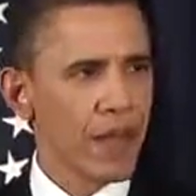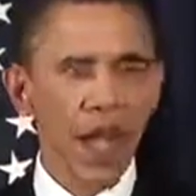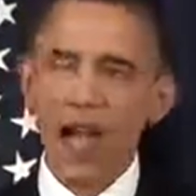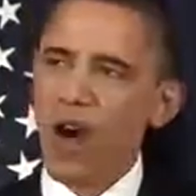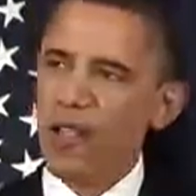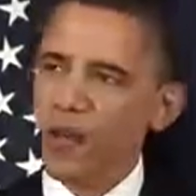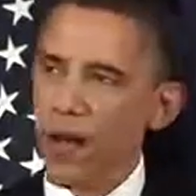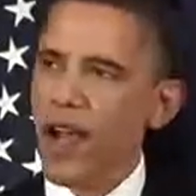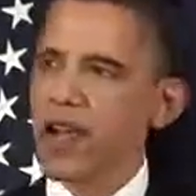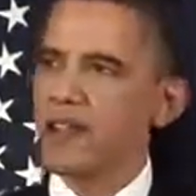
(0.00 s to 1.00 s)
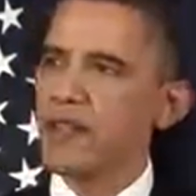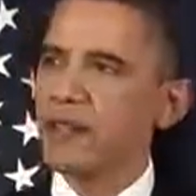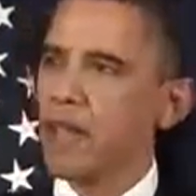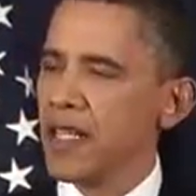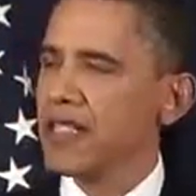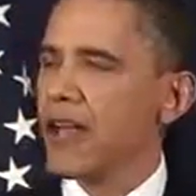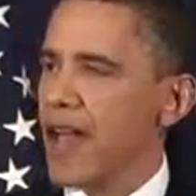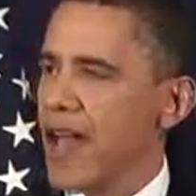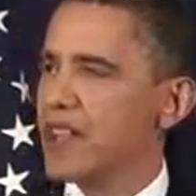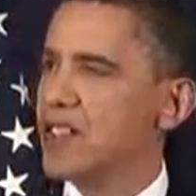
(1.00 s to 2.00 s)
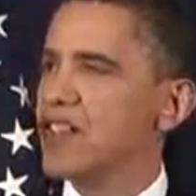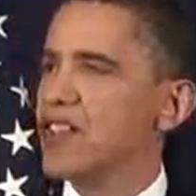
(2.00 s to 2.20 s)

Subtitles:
I authorized military action to